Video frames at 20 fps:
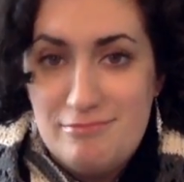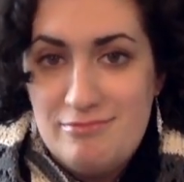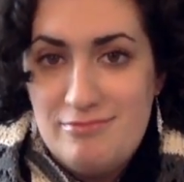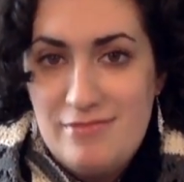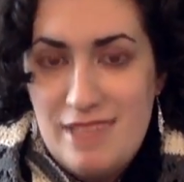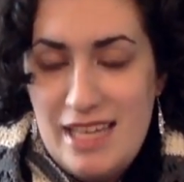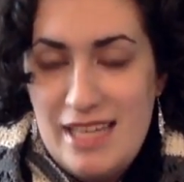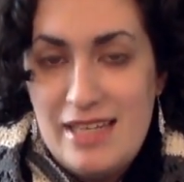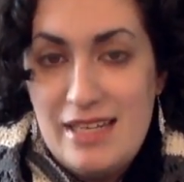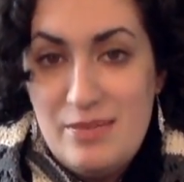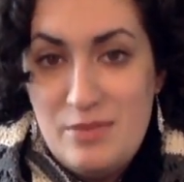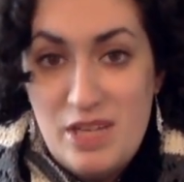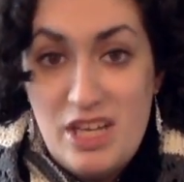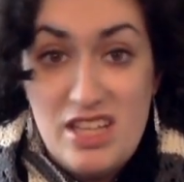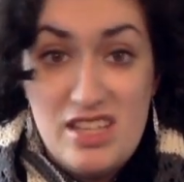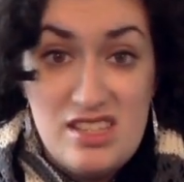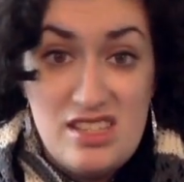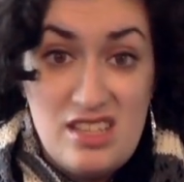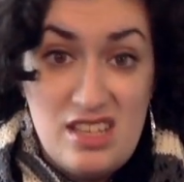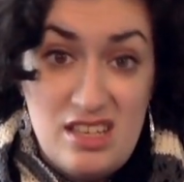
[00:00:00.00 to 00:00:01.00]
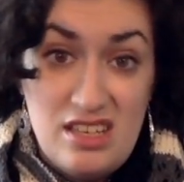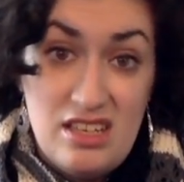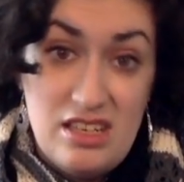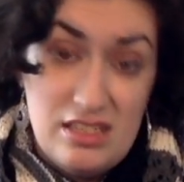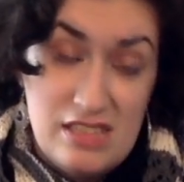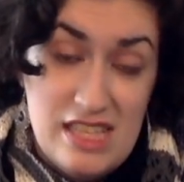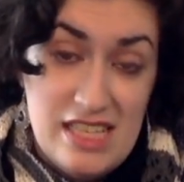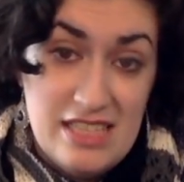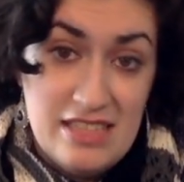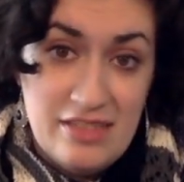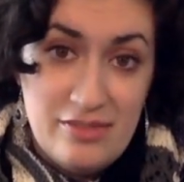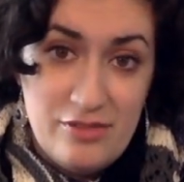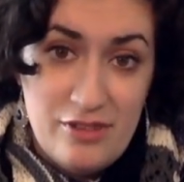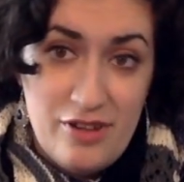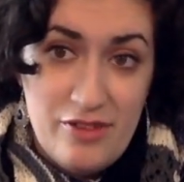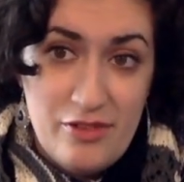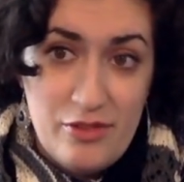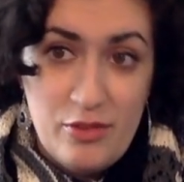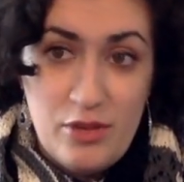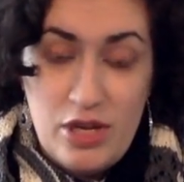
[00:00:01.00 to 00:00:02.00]
like I'm not sitting in a closet for
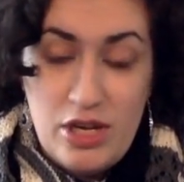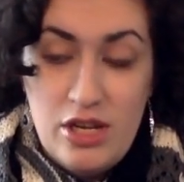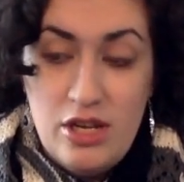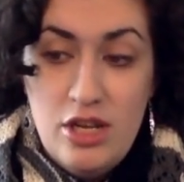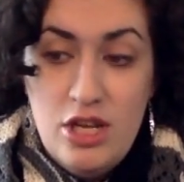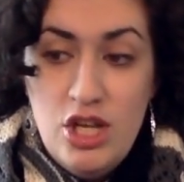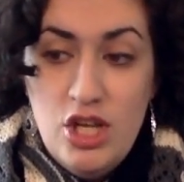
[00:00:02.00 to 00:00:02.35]
everyone.